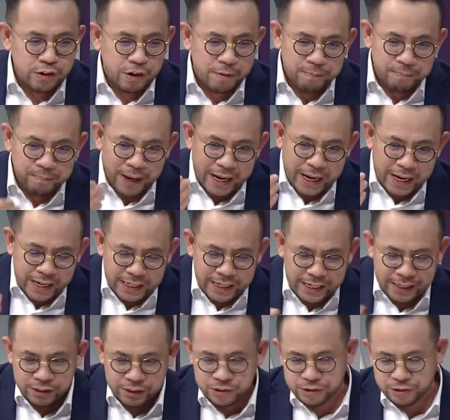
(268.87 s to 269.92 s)
And if you
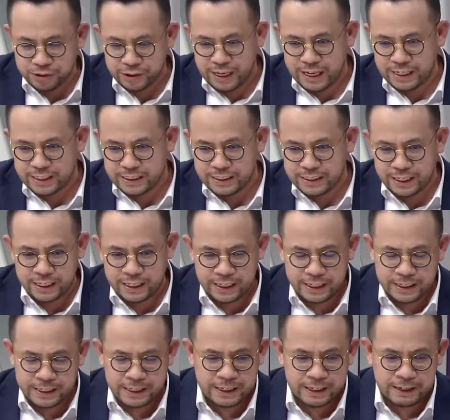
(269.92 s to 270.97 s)
compare that to, let's
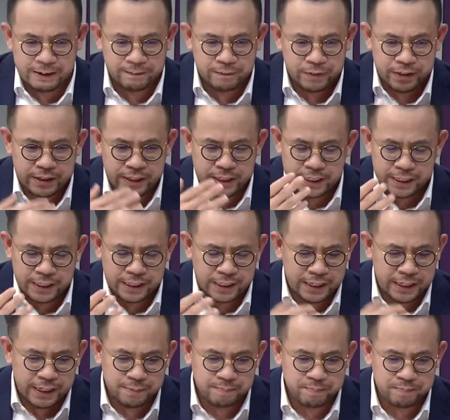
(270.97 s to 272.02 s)
say, uh,
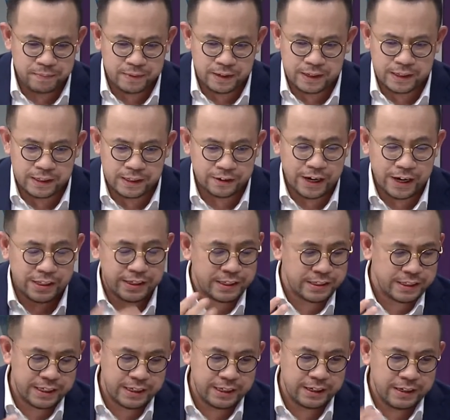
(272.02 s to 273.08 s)
the uh, uh,
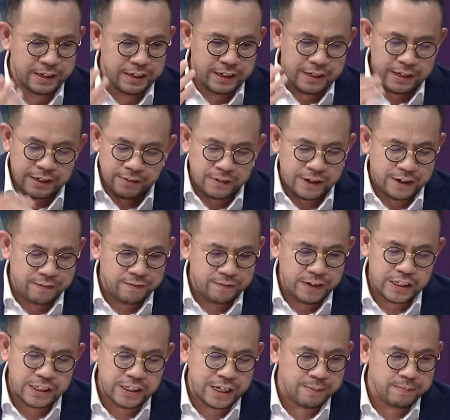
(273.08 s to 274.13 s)
crisis year,
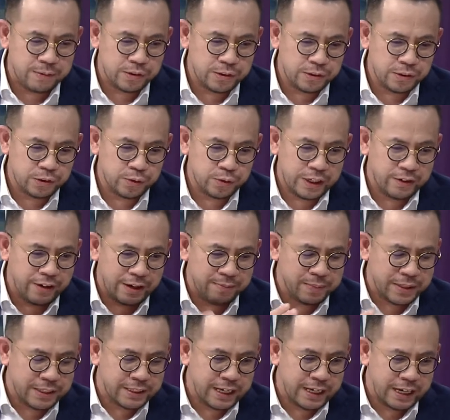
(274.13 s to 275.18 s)
we have reached up to
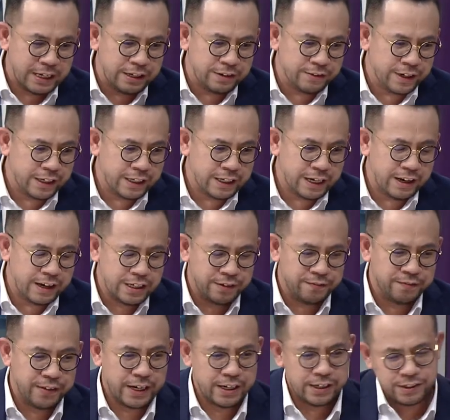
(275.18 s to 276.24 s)
21% during
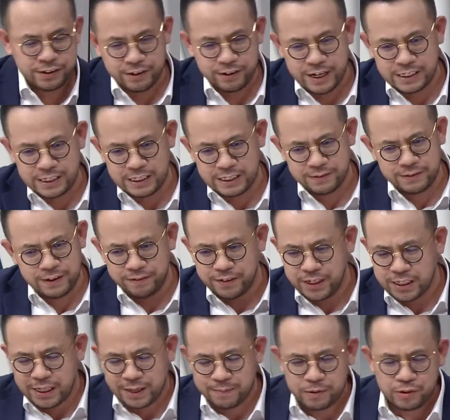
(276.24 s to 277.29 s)
the Asian financial
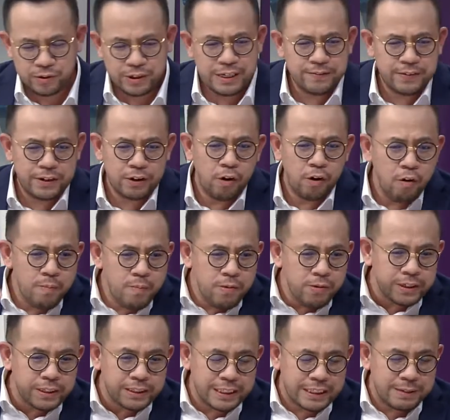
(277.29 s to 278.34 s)
crisis. We have reached up to even
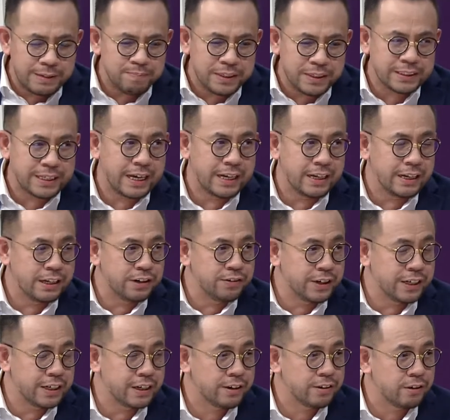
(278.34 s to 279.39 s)
almost
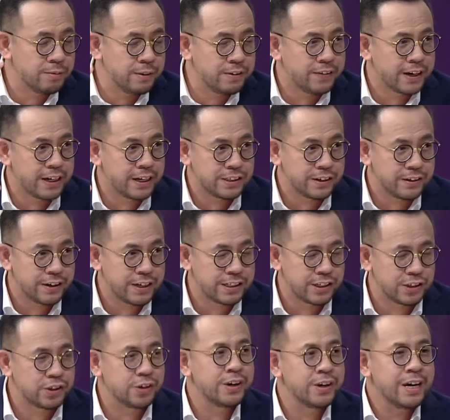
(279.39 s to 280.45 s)
30% during the global
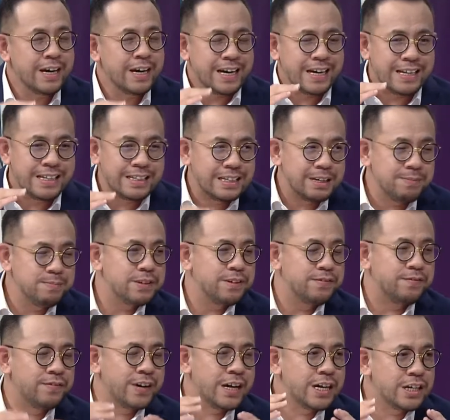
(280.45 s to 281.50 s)
financial crisis. So in
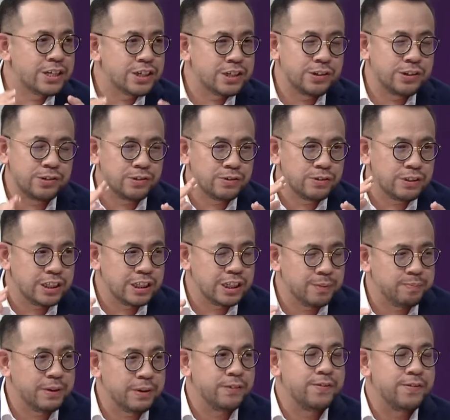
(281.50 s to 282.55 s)
terms of ratio
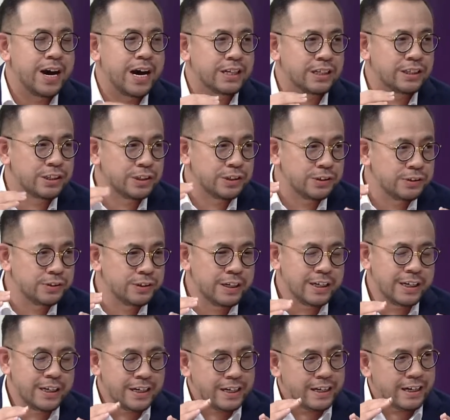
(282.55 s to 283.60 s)
to GDP, we are
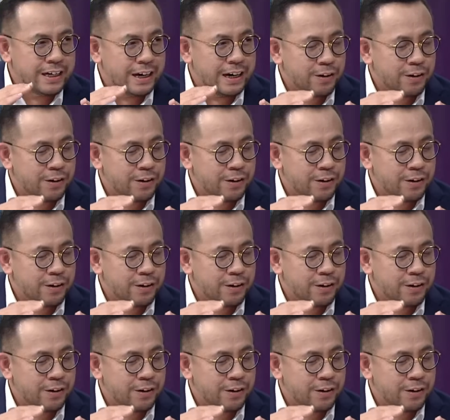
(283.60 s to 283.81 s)
still